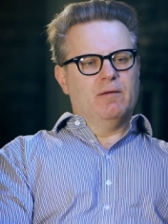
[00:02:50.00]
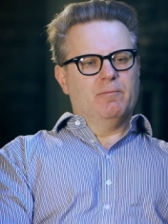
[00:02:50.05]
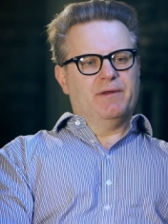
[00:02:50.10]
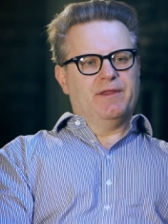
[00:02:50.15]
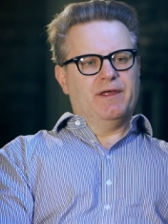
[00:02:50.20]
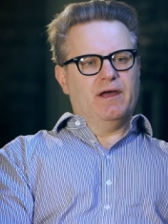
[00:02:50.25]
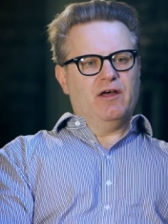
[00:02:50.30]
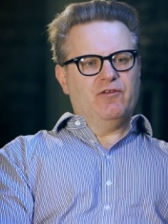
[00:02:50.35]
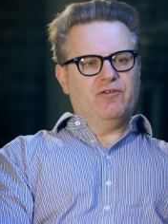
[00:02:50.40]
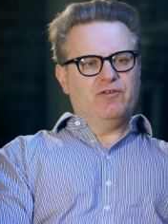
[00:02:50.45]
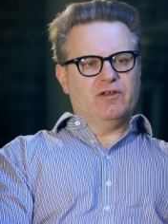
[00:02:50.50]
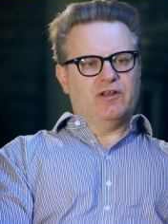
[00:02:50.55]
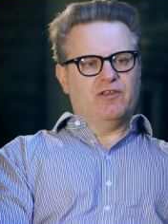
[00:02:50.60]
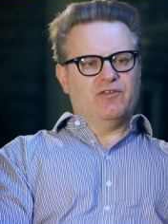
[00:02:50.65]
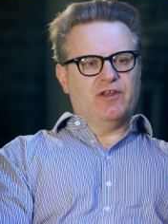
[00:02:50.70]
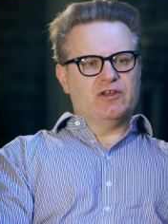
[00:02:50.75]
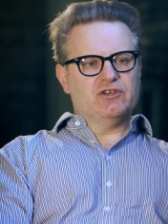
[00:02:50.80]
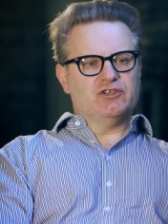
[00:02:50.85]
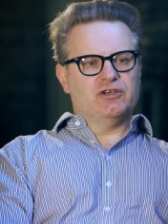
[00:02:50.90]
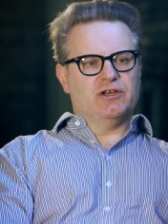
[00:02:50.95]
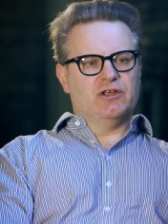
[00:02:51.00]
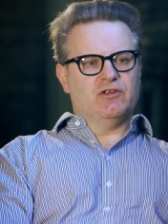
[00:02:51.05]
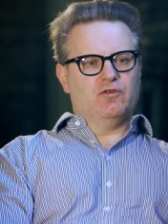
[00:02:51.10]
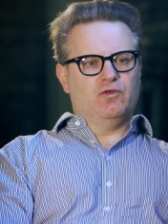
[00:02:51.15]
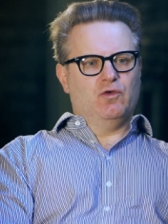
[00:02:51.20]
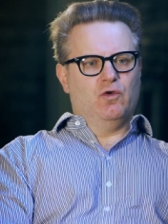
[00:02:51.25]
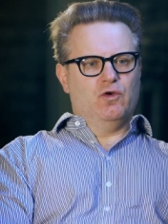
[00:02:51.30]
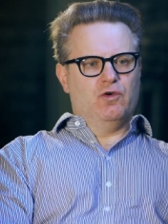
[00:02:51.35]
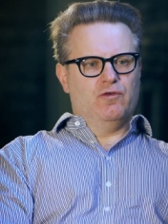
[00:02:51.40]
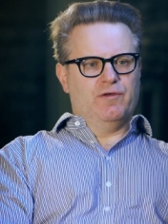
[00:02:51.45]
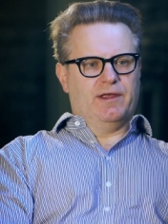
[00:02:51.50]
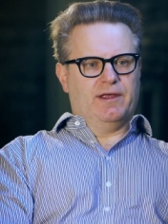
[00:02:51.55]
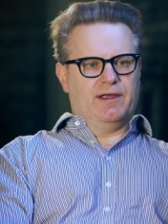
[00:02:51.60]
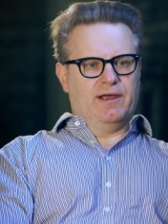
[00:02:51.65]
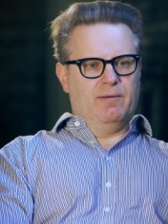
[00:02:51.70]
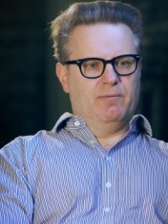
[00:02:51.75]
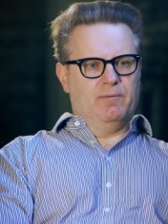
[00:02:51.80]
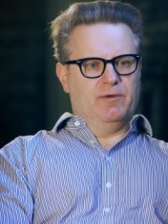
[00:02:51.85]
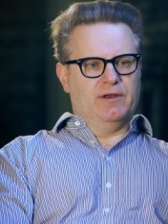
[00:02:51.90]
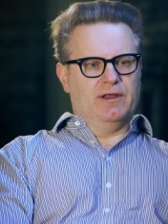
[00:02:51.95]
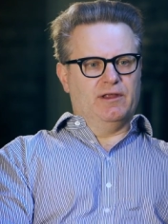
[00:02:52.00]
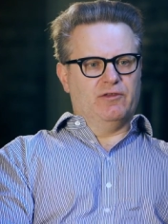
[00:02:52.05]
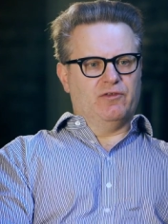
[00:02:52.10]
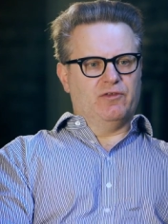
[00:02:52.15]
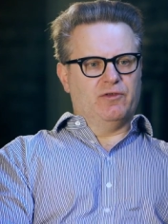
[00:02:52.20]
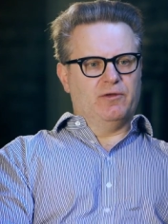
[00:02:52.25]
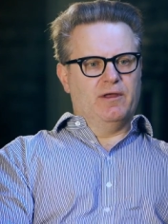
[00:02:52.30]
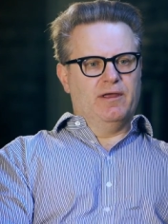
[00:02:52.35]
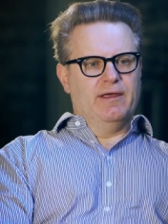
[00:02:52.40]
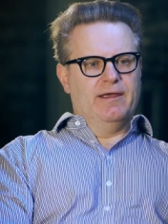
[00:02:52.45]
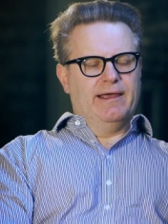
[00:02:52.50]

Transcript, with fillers: But they are still essentially touring companies.